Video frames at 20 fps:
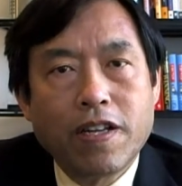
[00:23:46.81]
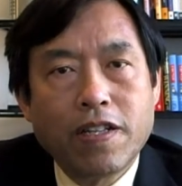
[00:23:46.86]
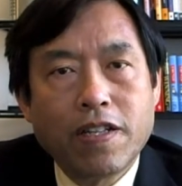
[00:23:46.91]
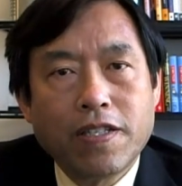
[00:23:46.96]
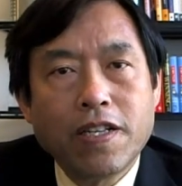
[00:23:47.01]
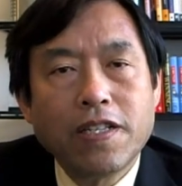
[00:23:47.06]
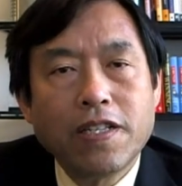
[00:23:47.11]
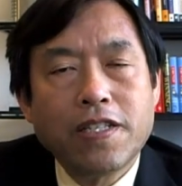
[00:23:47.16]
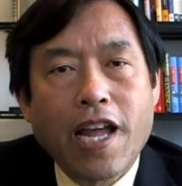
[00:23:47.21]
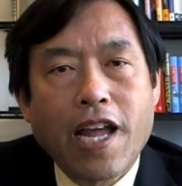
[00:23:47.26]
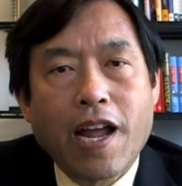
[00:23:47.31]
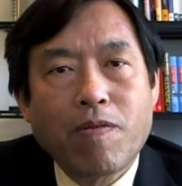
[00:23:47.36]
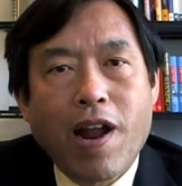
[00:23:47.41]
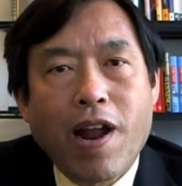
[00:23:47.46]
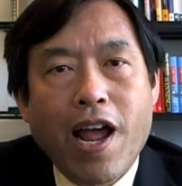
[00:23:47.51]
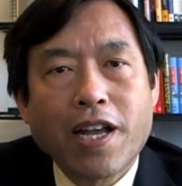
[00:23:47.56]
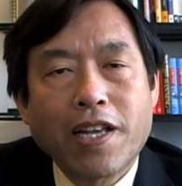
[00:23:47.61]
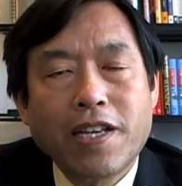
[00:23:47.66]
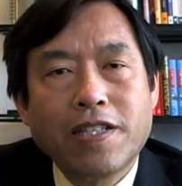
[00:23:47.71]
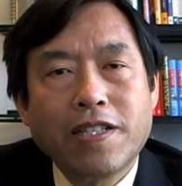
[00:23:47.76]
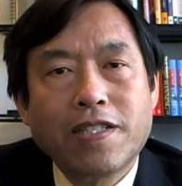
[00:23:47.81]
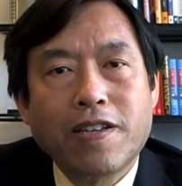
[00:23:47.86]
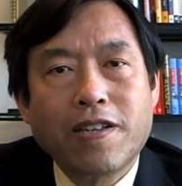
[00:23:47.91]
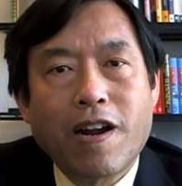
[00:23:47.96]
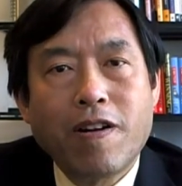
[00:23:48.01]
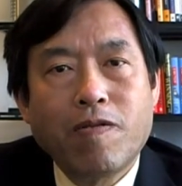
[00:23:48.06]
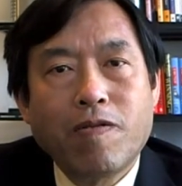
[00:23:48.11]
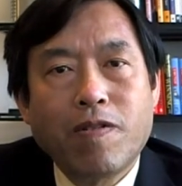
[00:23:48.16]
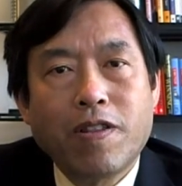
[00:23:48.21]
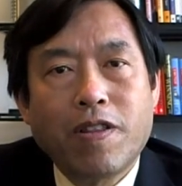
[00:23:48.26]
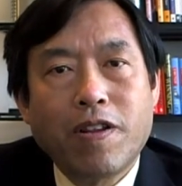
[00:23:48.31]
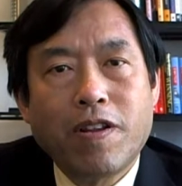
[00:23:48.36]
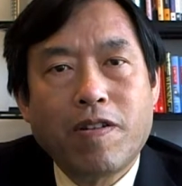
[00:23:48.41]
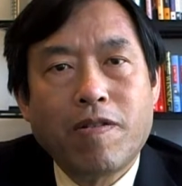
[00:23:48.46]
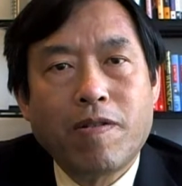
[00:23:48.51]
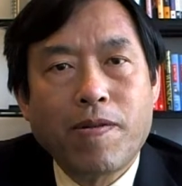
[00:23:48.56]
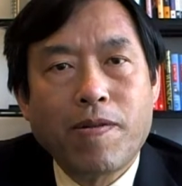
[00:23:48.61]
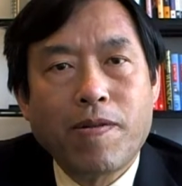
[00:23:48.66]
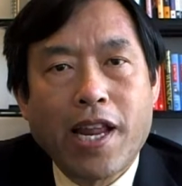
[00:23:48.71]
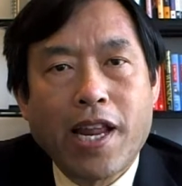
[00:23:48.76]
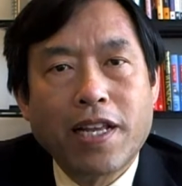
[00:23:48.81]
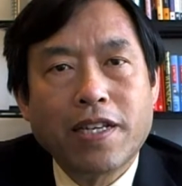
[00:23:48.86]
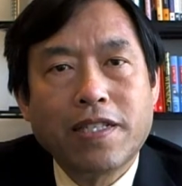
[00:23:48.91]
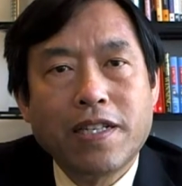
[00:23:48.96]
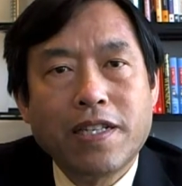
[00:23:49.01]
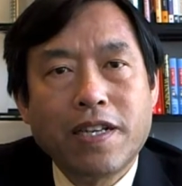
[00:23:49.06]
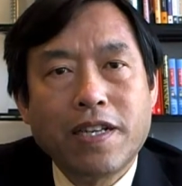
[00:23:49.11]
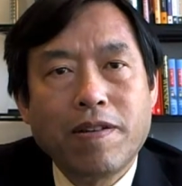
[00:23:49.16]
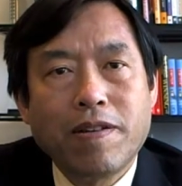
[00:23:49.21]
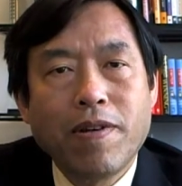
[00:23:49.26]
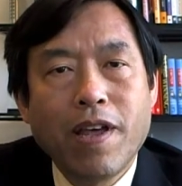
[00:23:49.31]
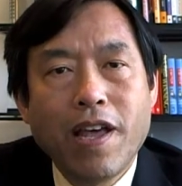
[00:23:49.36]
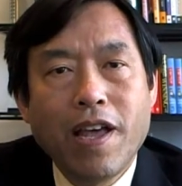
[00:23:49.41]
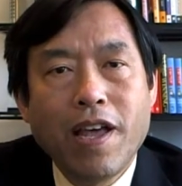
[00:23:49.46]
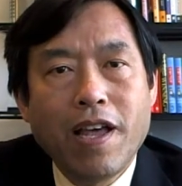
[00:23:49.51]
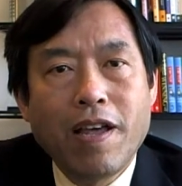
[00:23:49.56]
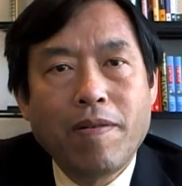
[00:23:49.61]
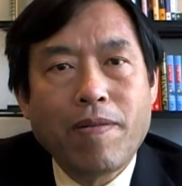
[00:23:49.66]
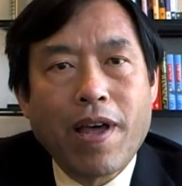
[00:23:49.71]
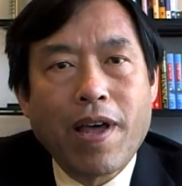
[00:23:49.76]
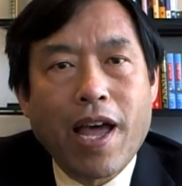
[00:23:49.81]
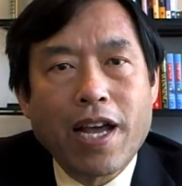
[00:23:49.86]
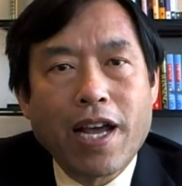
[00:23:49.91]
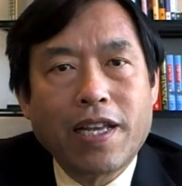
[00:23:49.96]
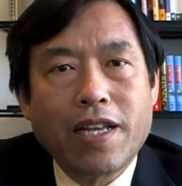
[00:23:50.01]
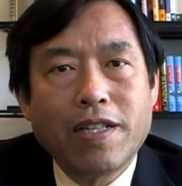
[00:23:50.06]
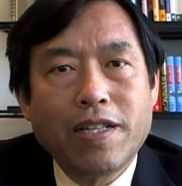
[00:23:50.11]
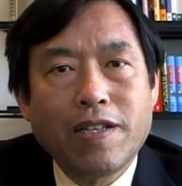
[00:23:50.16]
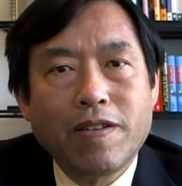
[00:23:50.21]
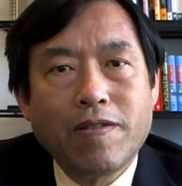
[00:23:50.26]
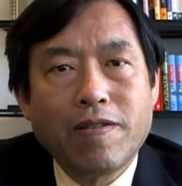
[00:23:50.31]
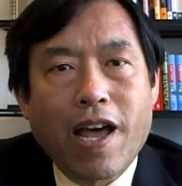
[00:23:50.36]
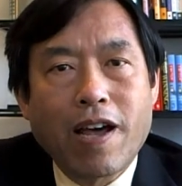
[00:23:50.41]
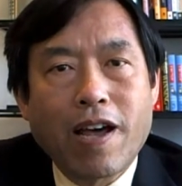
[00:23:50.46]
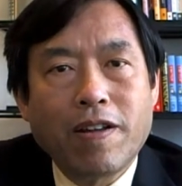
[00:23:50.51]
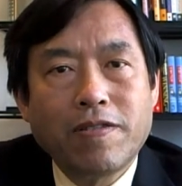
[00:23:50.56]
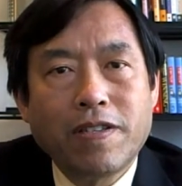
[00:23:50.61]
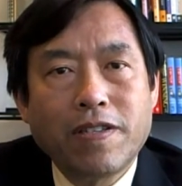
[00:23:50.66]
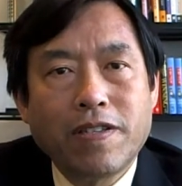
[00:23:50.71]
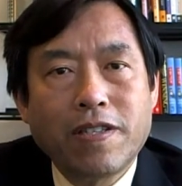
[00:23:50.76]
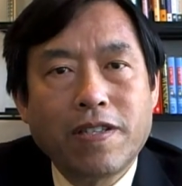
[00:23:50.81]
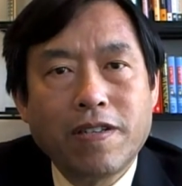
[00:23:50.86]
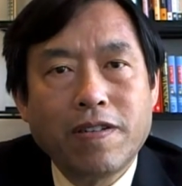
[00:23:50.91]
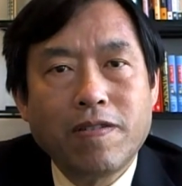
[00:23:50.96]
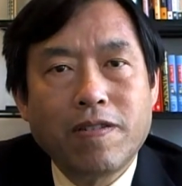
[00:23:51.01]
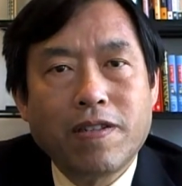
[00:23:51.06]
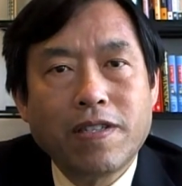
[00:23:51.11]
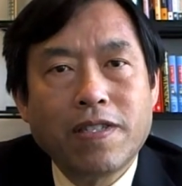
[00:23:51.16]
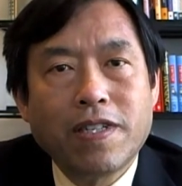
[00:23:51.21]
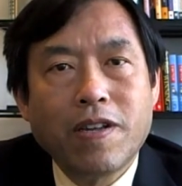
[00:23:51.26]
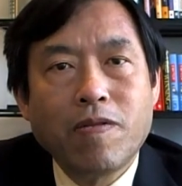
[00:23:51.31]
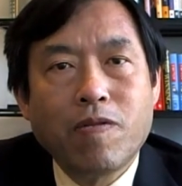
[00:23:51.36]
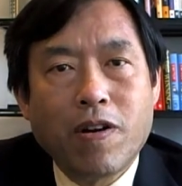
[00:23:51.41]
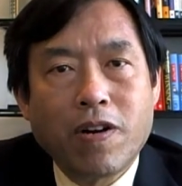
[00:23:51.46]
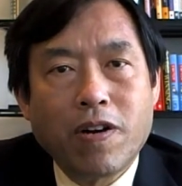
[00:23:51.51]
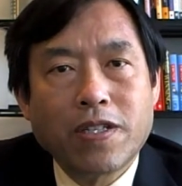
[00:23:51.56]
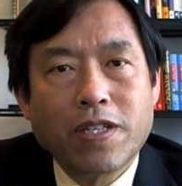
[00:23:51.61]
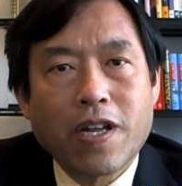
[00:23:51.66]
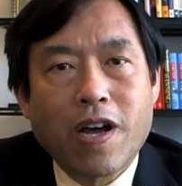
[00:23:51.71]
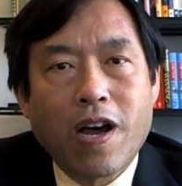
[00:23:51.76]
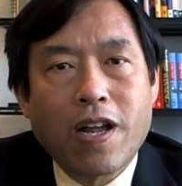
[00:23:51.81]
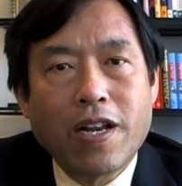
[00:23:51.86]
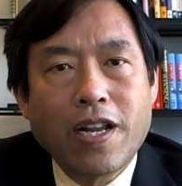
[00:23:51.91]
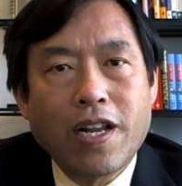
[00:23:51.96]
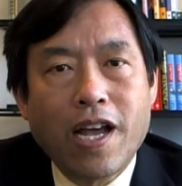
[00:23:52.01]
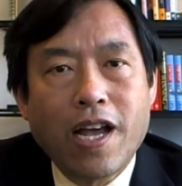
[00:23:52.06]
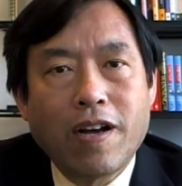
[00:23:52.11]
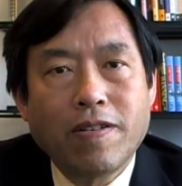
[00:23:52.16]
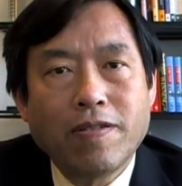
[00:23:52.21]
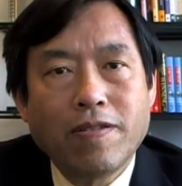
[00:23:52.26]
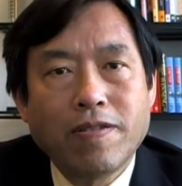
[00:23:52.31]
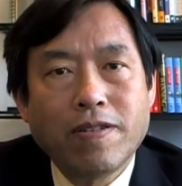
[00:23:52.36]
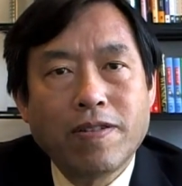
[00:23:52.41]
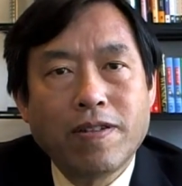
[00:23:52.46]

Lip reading: since that rocky start with your robotics team back in 2002, to see where it's gone now,